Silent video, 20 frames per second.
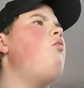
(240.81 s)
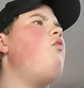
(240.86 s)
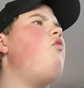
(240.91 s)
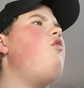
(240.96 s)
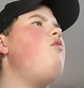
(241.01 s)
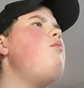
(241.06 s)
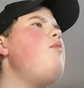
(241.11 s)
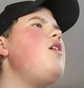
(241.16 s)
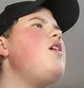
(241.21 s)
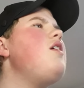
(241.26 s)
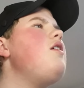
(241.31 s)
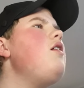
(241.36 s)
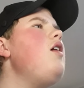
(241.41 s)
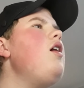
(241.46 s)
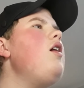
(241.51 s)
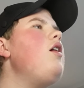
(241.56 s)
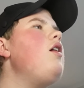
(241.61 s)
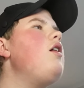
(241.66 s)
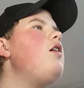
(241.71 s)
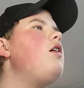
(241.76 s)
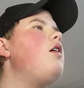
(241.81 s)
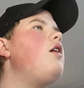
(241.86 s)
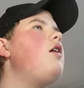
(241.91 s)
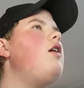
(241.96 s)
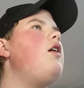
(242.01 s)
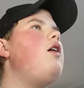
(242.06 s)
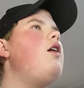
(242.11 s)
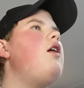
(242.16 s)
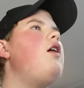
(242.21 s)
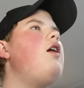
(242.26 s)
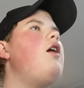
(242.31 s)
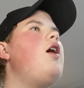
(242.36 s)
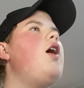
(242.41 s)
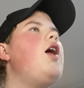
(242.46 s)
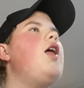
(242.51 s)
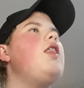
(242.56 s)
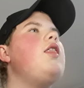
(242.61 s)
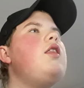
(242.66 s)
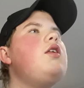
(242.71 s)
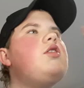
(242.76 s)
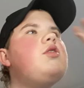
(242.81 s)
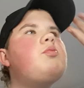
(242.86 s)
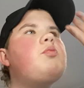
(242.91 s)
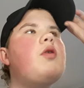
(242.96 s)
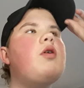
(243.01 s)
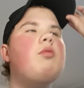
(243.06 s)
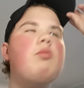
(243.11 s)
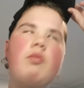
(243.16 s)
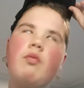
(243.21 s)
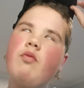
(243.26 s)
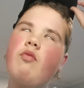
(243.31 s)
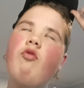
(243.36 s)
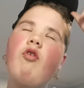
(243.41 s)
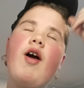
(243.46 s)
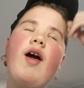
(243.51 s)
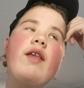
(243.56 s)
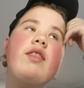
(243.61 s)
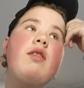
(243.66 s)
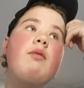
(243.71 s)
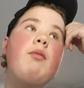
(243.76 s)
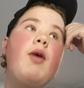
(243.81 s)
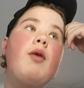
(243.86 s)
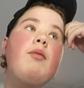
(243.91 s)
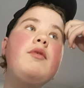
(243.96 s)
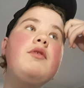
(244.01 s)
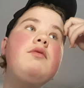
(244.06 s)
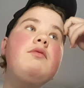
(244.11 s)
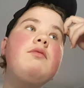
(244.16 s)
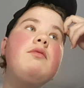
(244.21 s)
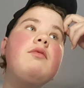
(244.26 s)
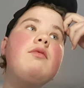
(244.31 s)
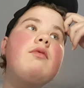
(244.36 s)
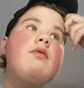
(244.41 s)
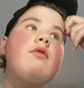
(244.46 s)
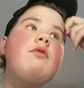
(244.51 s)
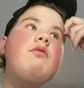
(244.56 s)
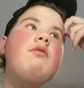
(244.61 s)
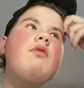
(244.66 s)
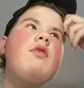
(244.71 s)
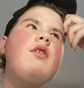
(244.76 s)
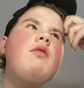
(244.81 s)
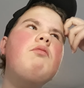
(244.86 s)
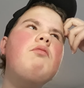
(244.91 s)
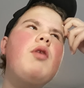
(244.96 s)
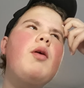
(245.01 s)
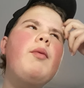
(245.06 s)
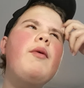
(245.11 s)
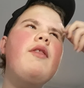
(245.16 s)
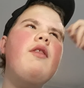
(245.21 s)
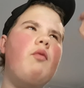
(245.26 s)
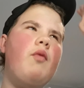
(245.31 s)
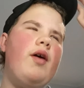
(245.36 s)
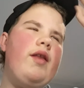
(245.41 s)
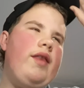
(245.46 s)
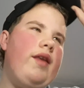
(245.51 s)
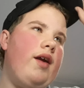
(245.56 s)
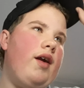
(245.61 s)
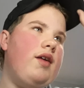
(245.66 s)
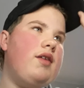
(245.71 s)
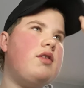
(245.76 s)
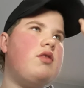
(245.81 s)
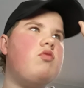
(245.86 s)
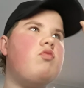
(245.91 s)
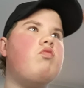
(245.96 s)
for me, this is at the moment, probably the one that